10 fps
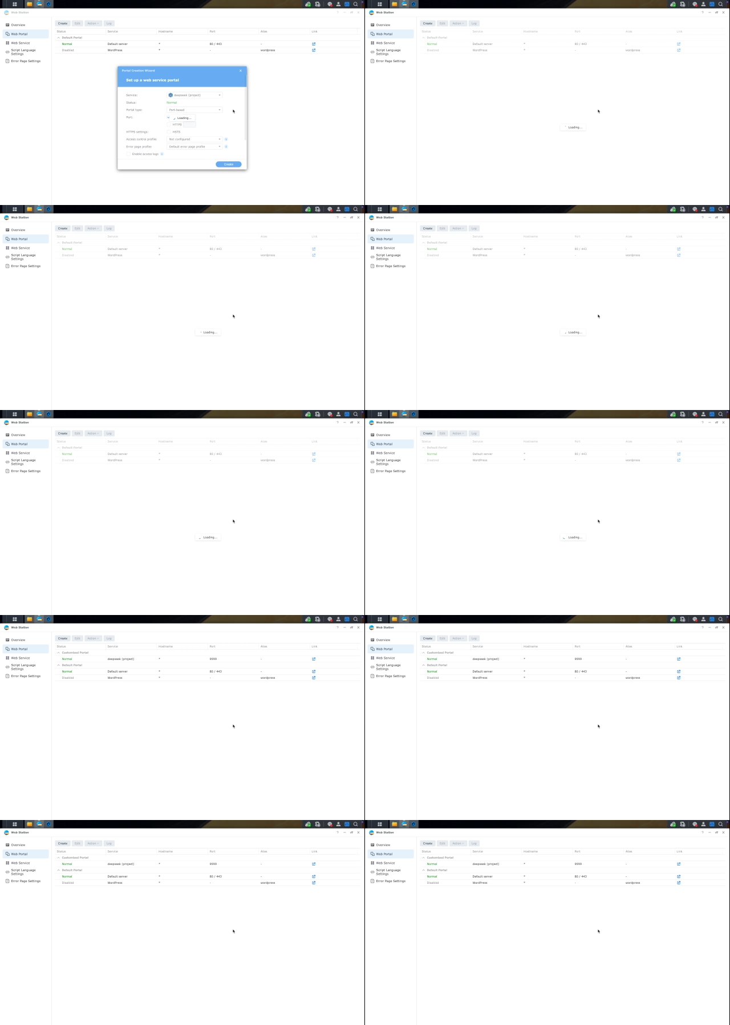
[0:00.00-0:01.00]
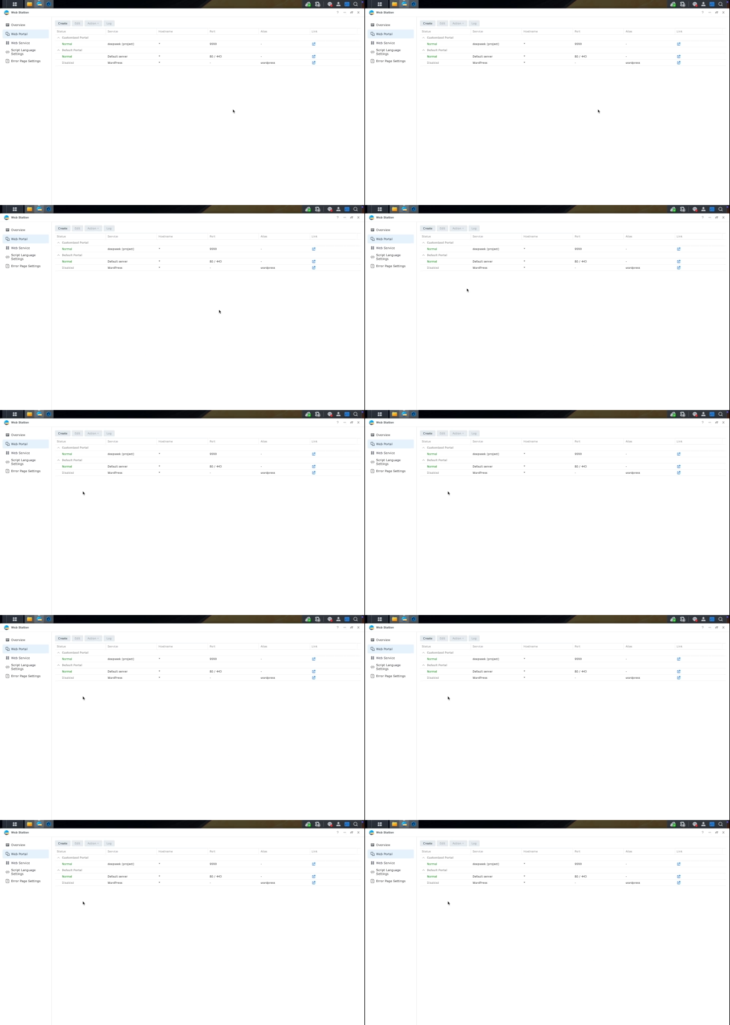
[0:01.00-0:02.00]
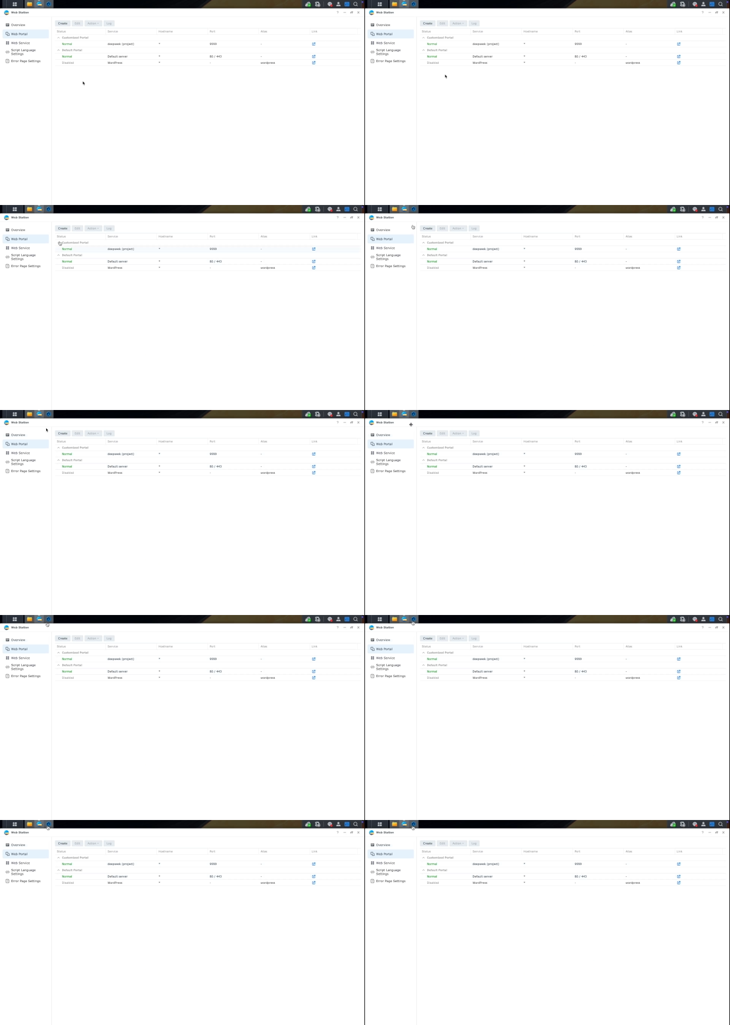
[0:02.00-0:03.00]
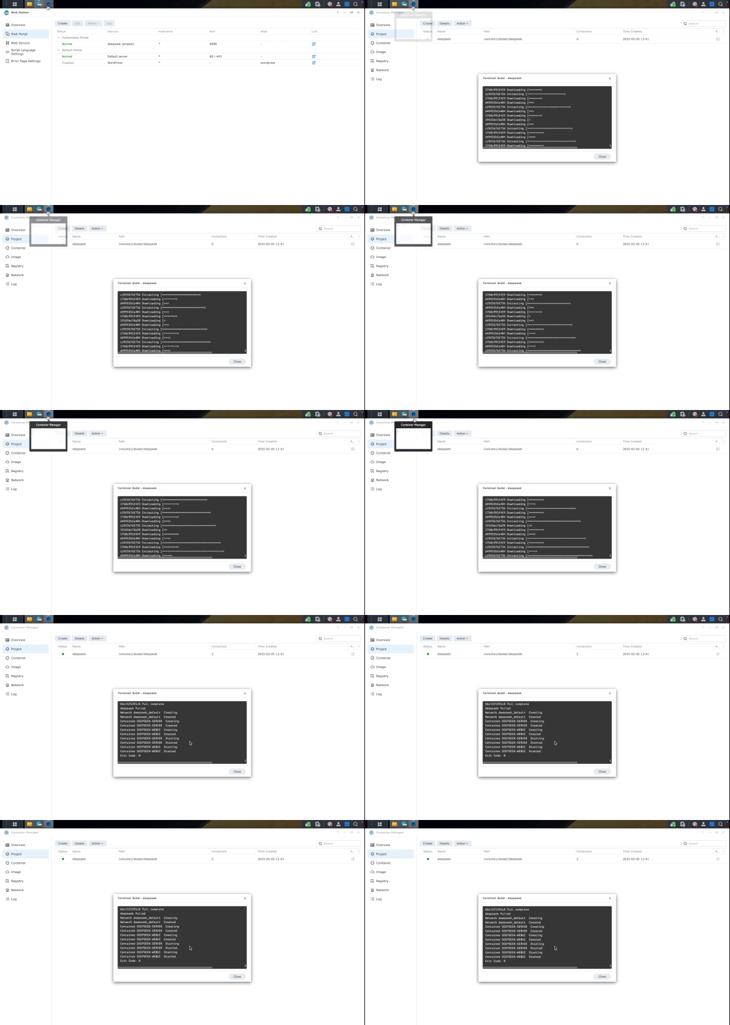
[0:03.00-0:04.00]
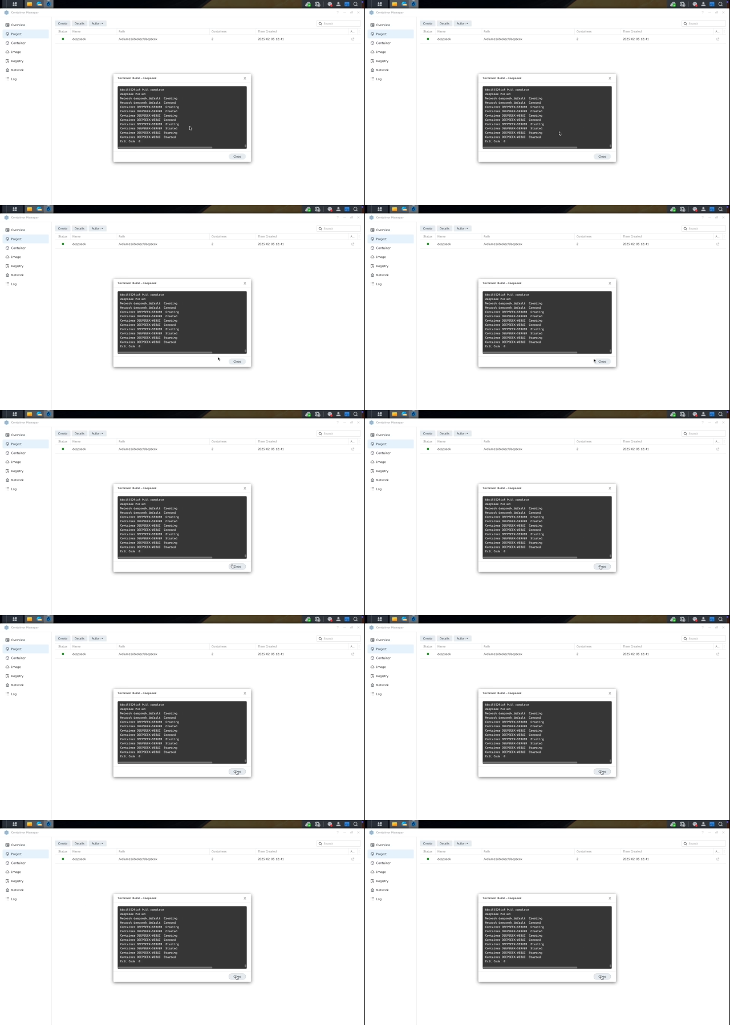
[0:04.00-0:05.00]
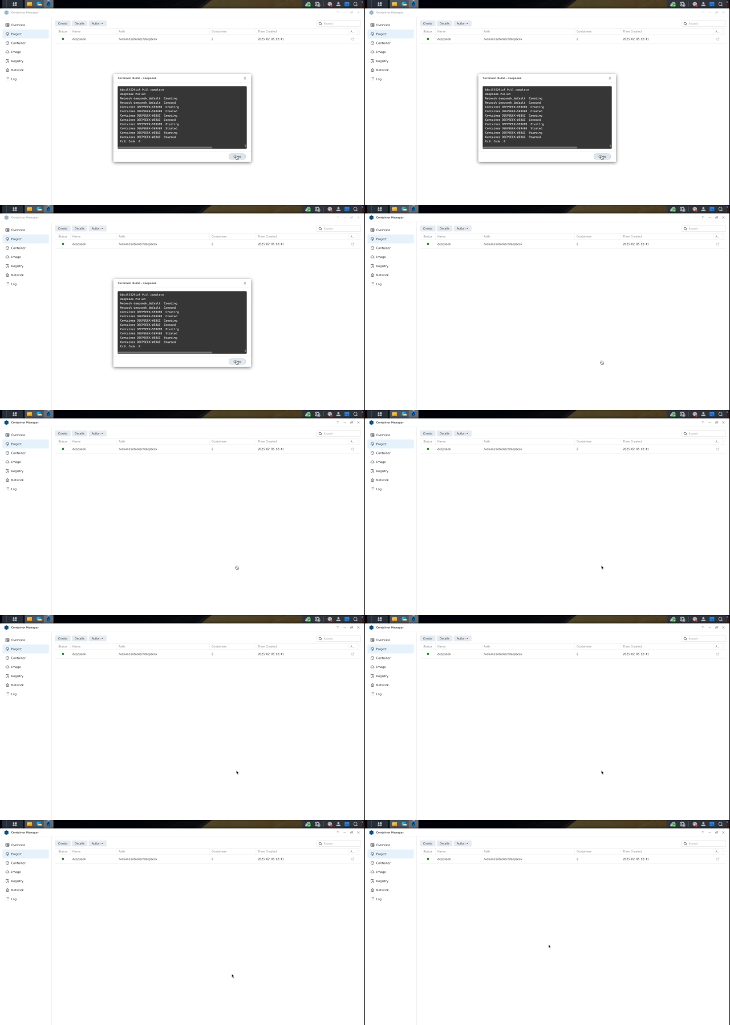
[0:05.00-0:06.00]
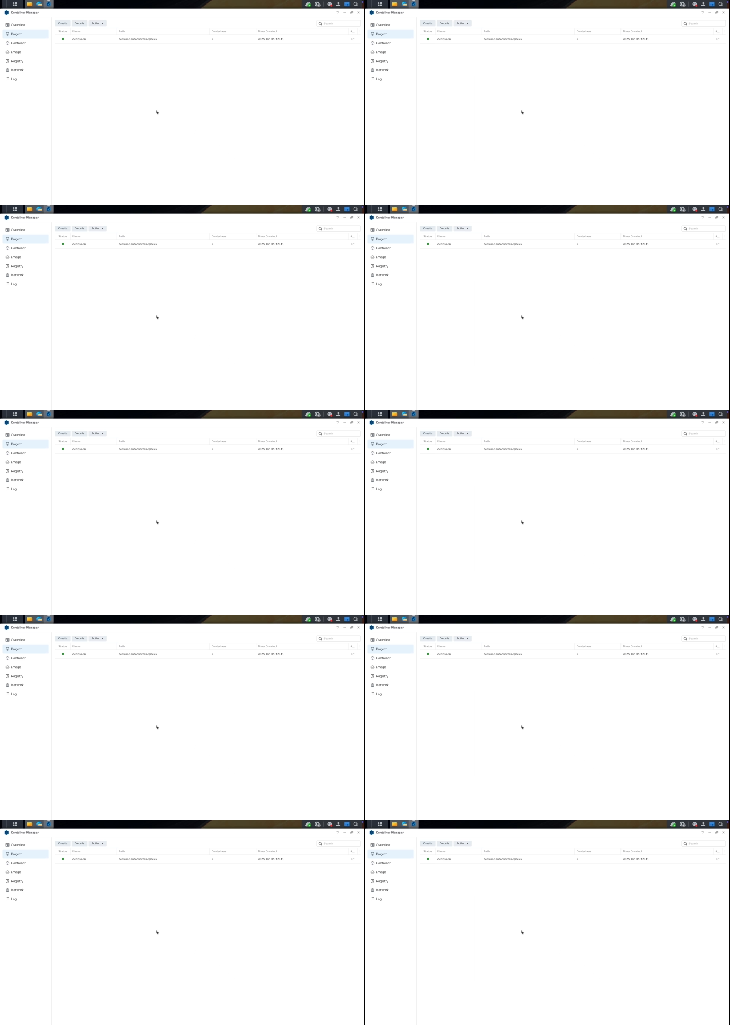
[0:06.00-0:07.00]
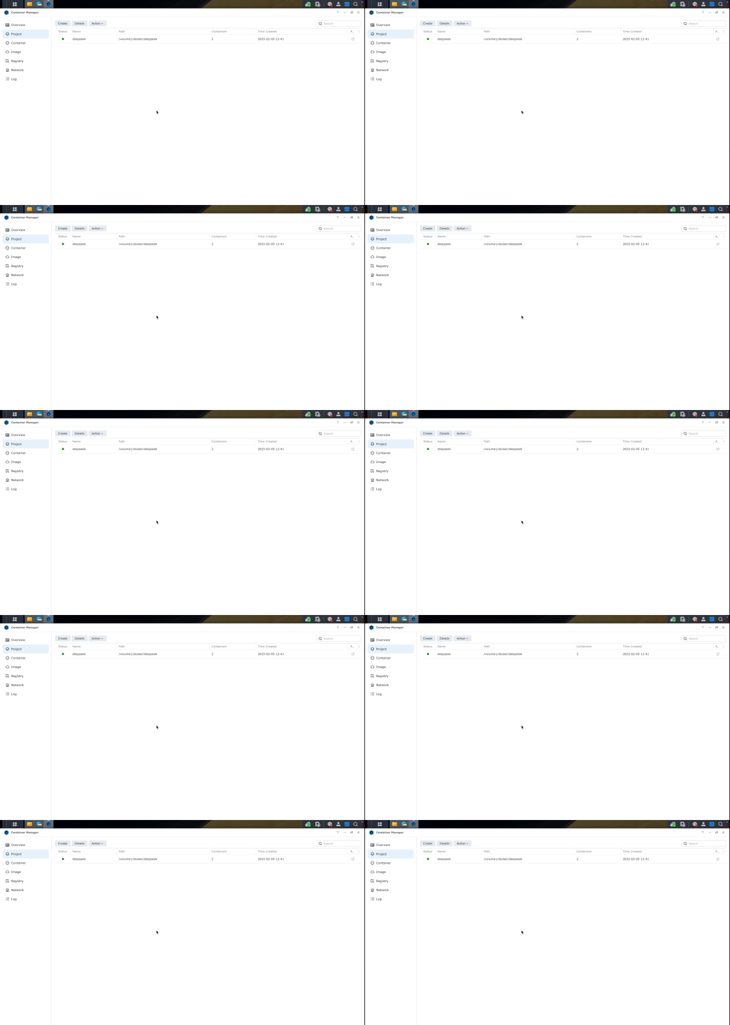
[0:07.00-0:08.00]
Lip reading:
Nobody's mouth can be seen.